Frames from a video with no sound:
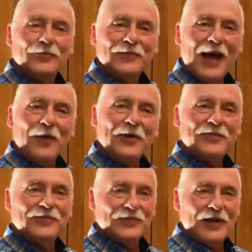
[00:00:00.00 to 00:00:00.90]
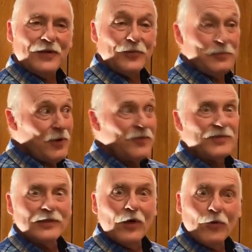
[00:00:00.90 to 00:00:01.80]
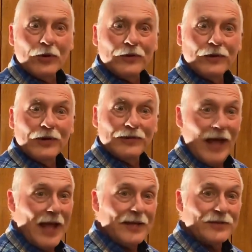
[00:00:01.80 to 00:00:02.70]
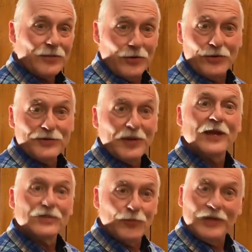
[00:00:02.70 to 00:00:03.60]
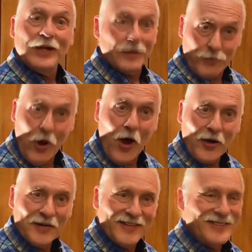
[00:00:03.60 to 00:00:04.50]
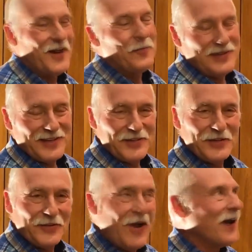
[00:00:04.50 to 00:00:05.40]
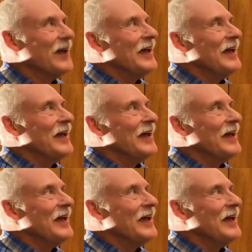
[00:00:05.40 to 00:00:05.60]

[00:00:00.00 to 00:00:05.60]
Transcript: Now we've removed the lower lag screws because we did it wrong. No, we didn't do it wrong.